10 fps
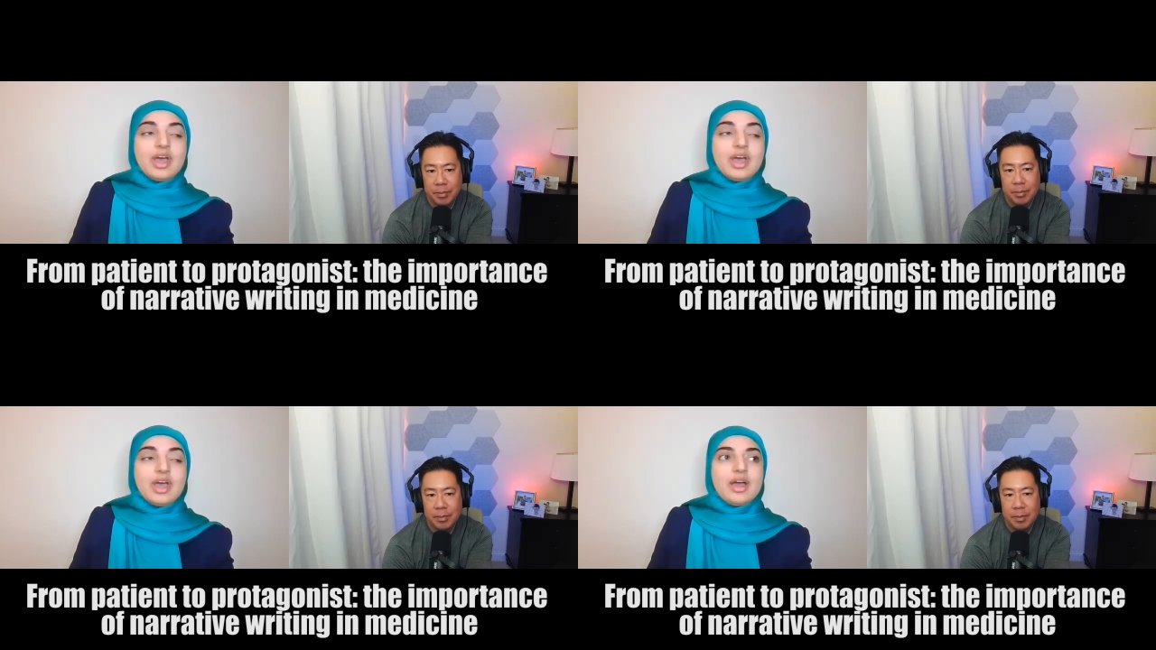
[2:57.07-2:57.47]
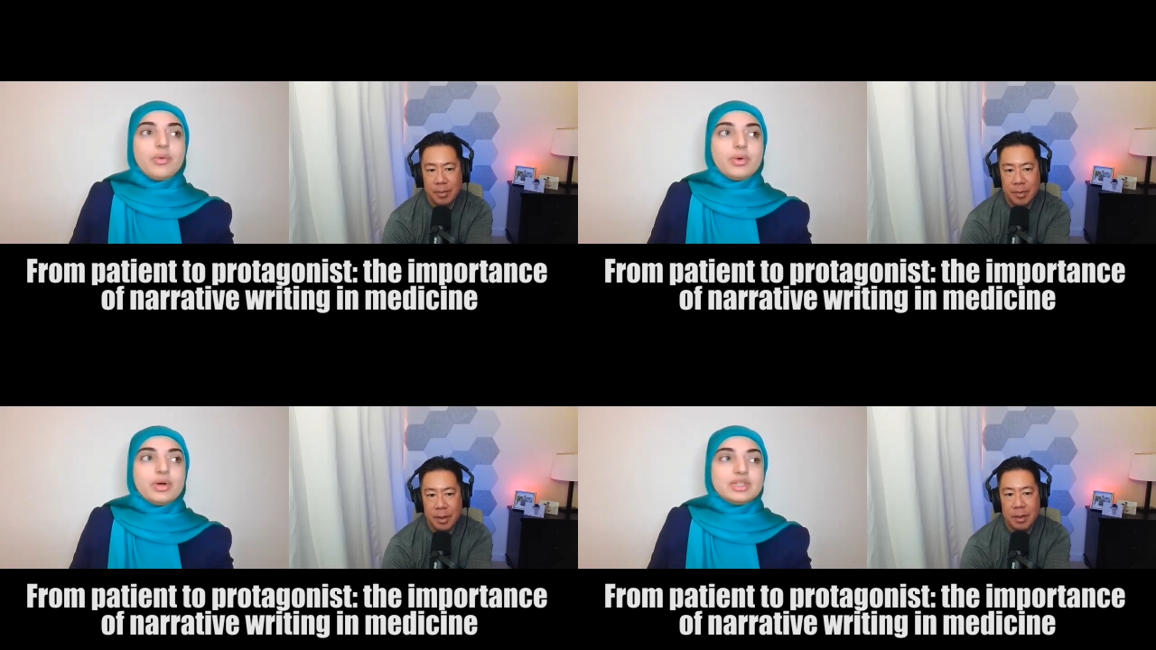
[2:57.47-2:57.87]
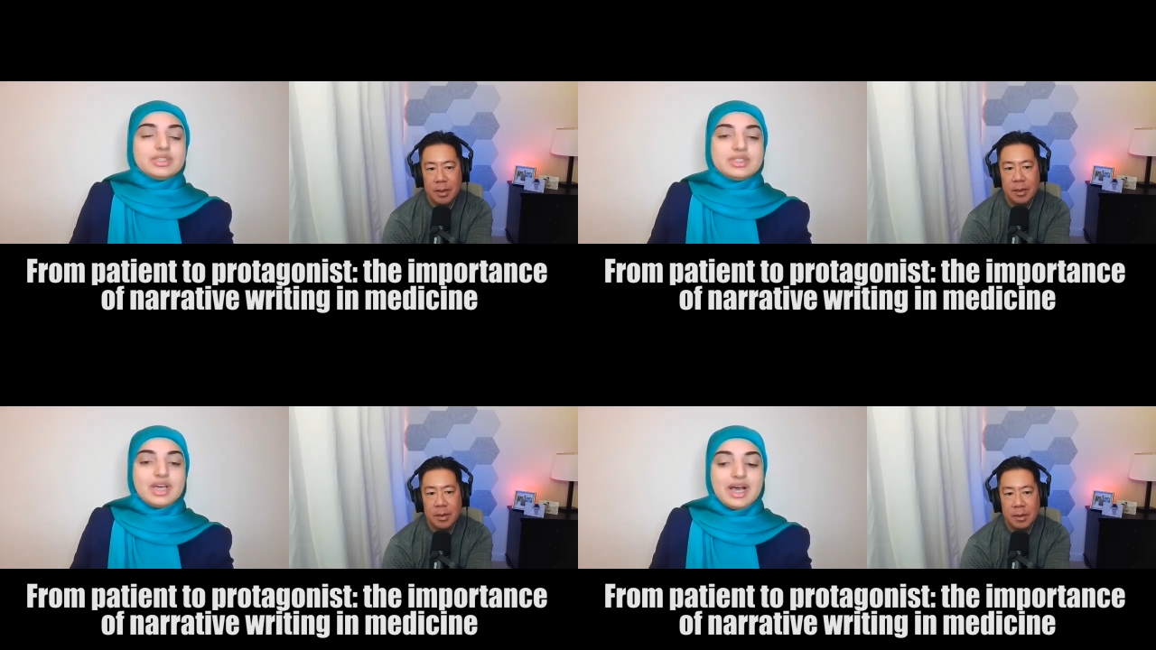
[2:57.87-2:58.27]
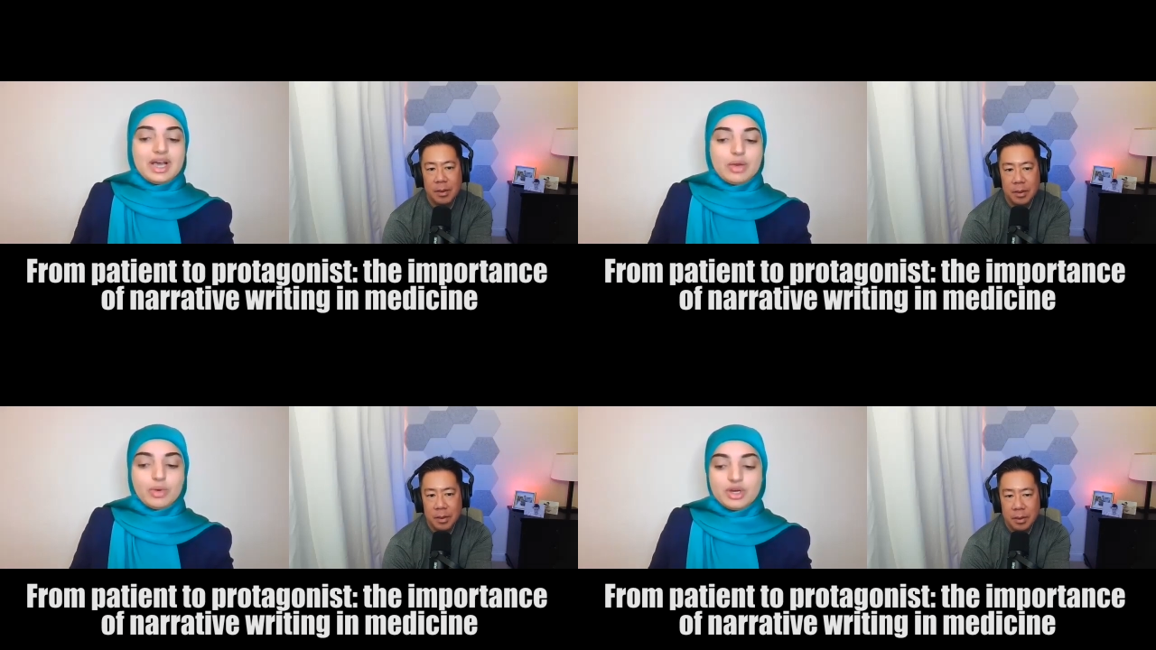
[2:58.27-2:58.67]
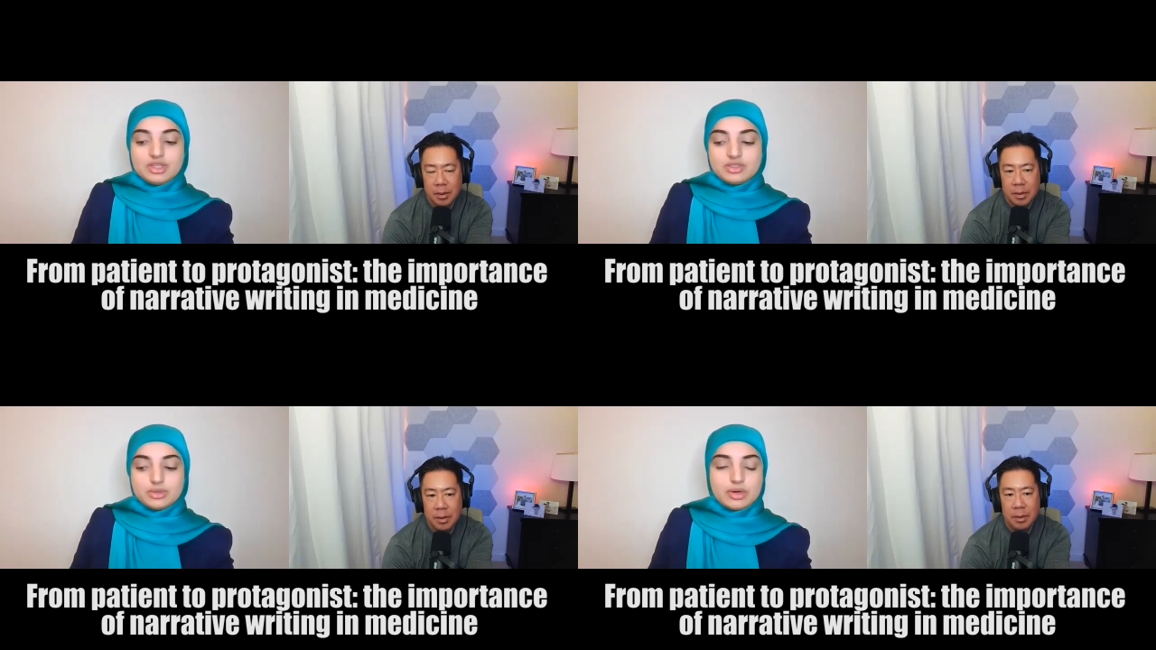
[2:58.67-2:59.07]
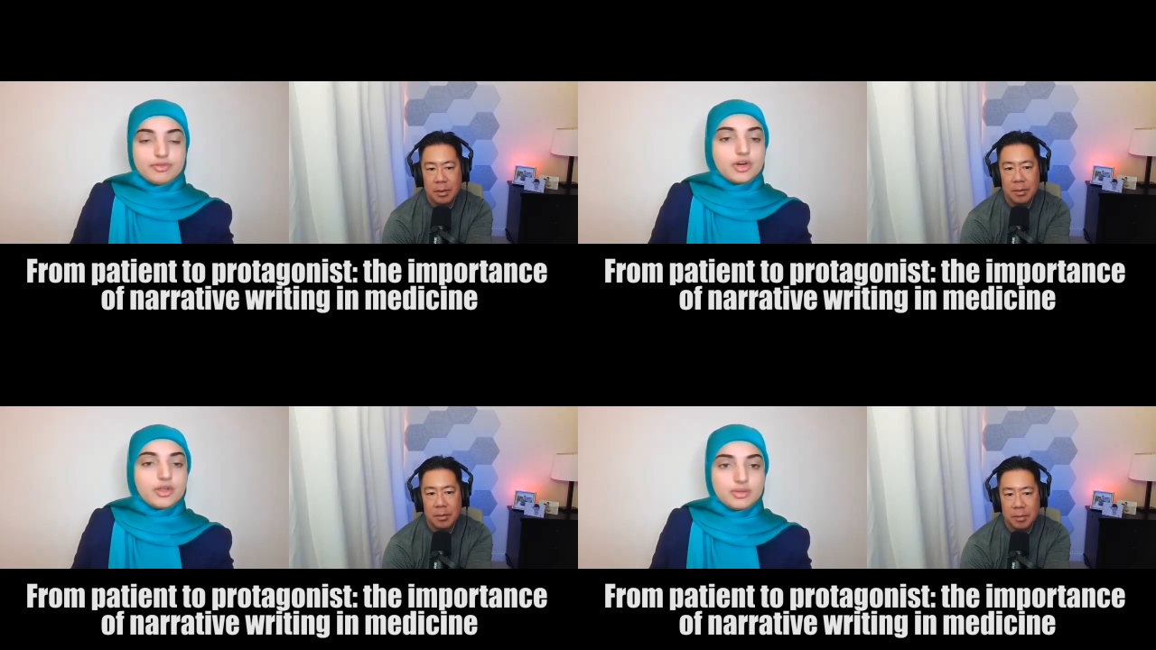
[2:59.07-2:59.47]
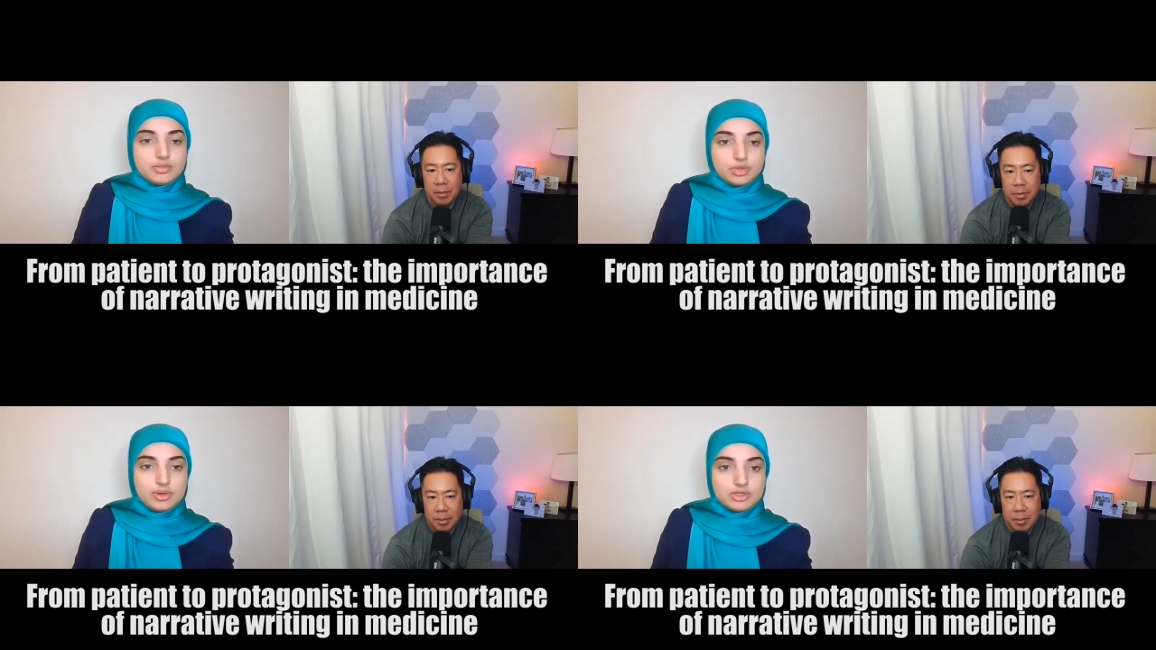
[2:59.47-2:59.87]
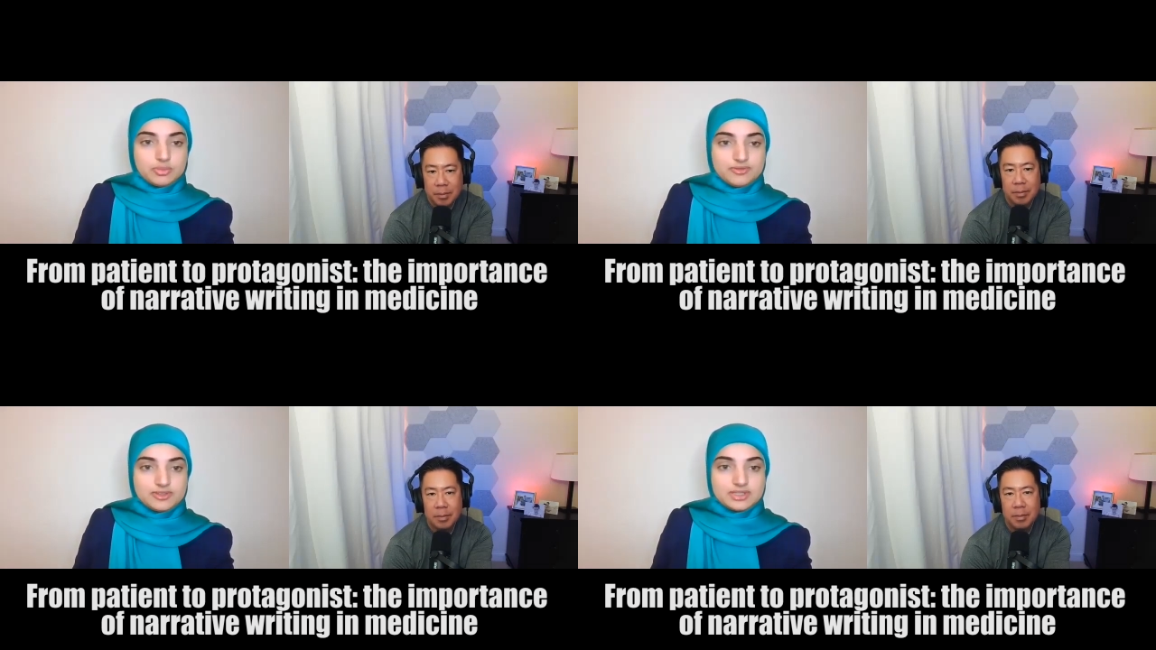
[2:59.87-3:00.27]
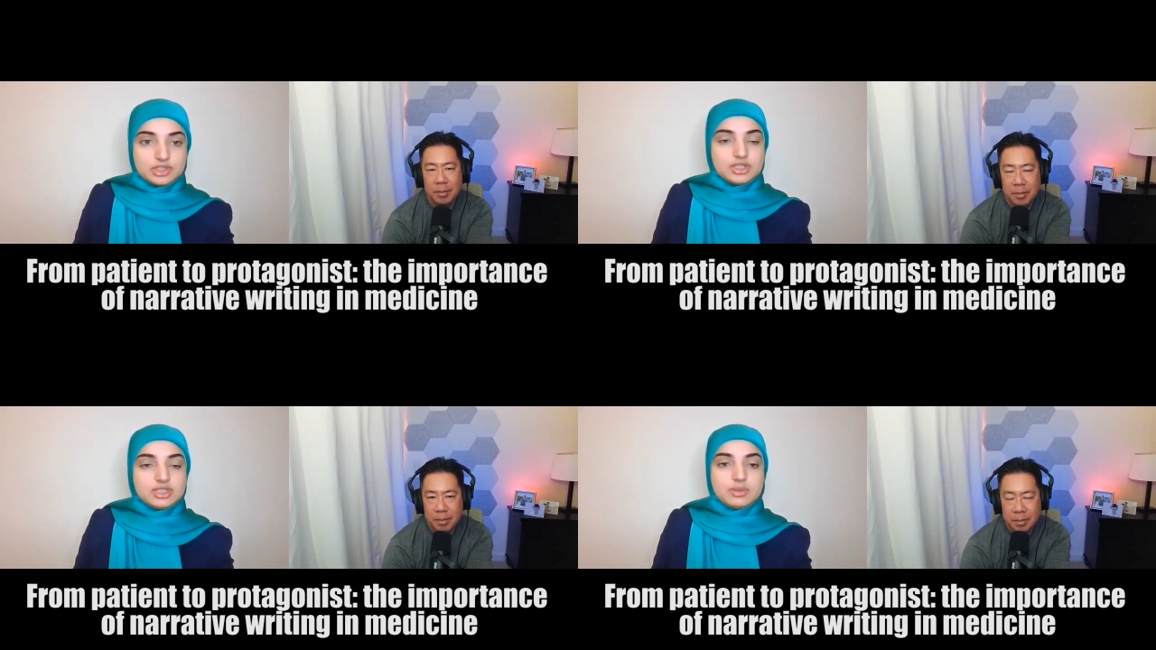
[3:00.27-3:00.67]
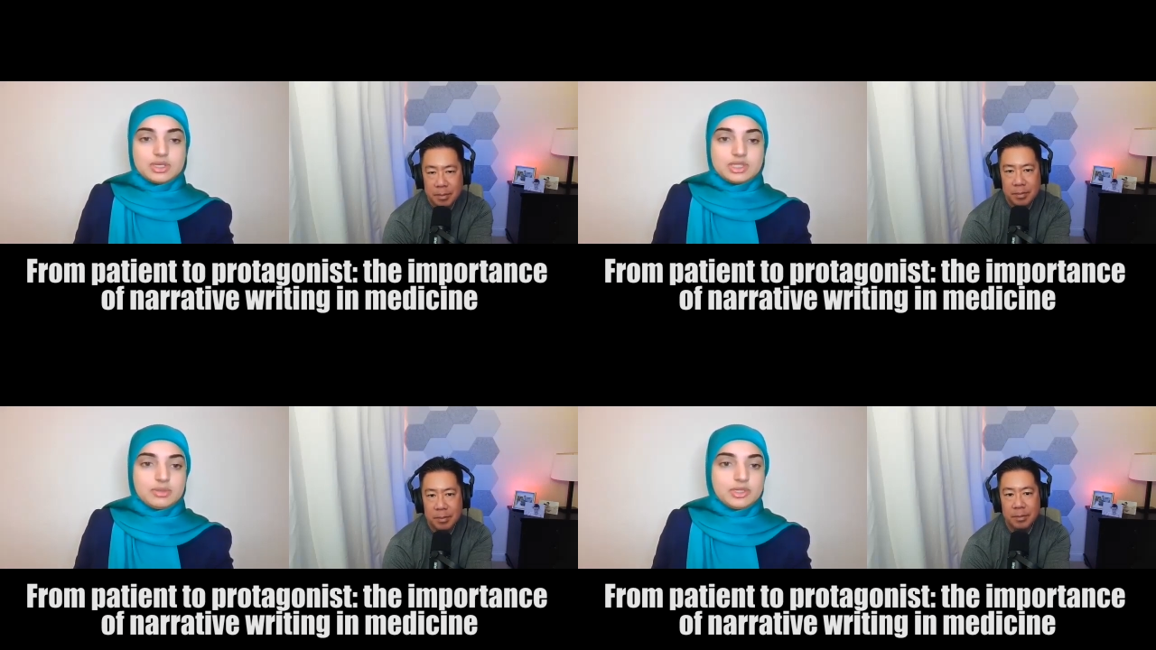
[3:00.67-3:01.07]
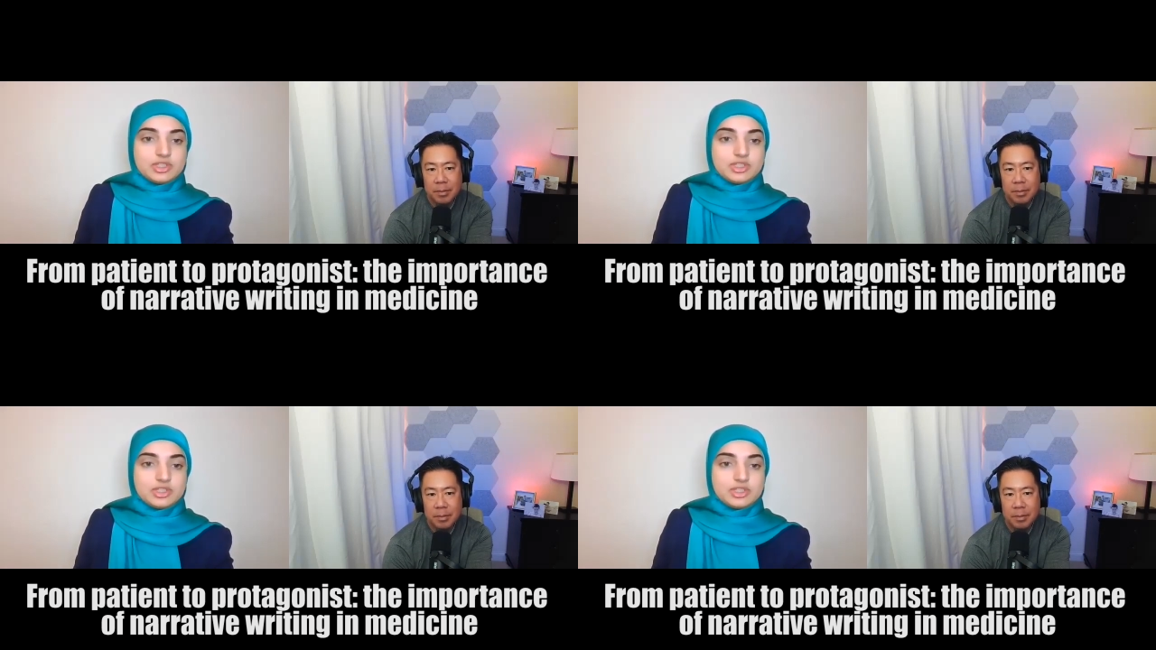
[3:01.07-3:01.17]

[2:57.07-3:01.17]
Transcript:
Speaker 1: and I was I wanted to refer them to multiple physicians because the